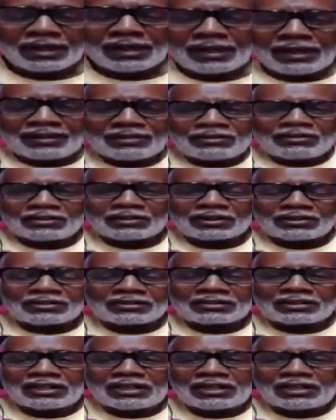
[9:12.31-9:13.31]
And you can
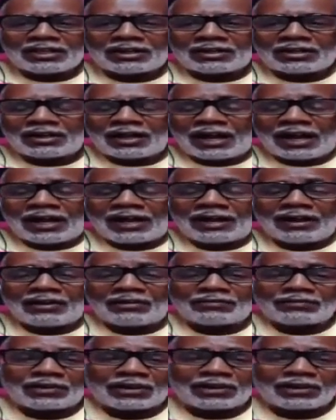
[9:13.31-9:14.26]
see I have,